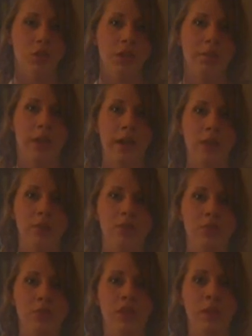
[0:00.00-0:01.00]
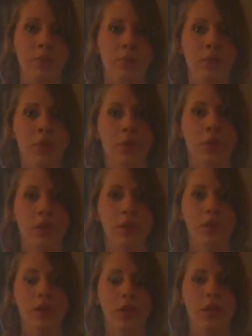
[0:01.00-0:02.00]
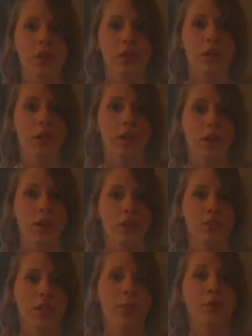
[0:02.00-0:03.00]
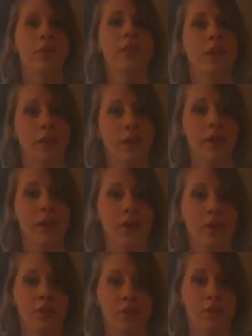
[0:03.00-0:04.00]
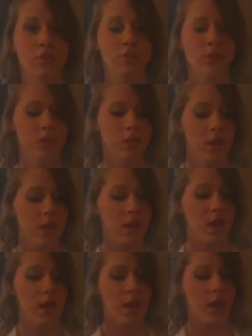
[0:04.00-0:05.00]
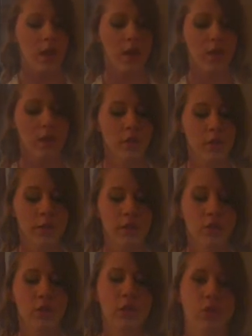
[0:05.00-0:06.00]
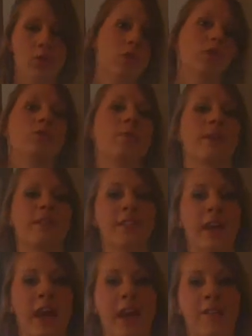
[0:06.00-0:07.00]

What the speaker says: school should apply to state-approved and accredited nursing schools. In order to enter nursing school, you must